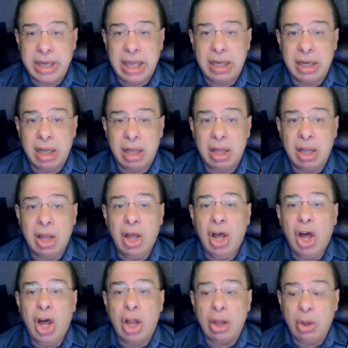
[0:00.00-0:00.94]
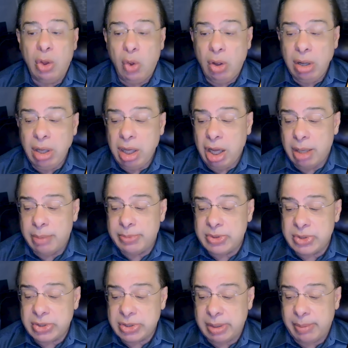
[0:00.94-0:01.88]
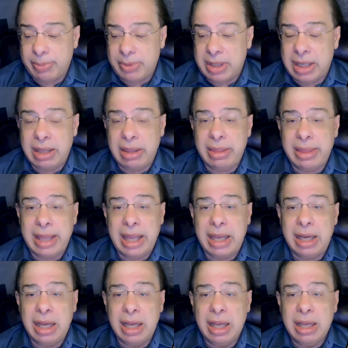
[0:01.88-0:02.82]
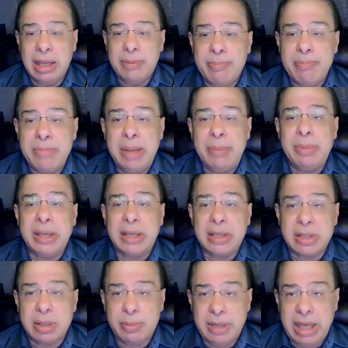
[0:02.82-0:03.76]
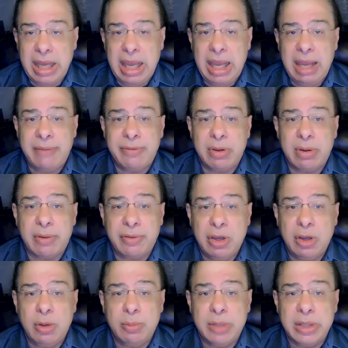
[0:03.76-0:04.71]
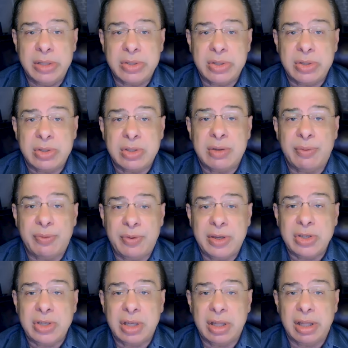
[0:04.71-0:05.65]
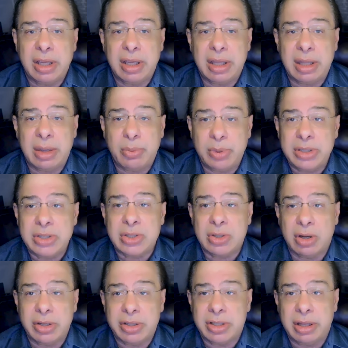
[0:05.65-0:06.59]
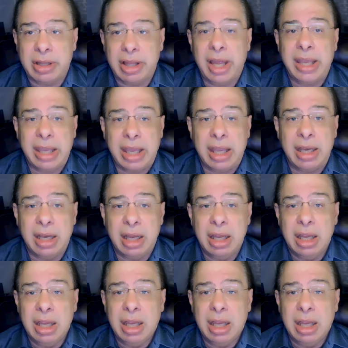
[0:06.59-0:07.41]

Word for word: data. Along comes something that mimics the behavior of humans sufficiently that we start to like it.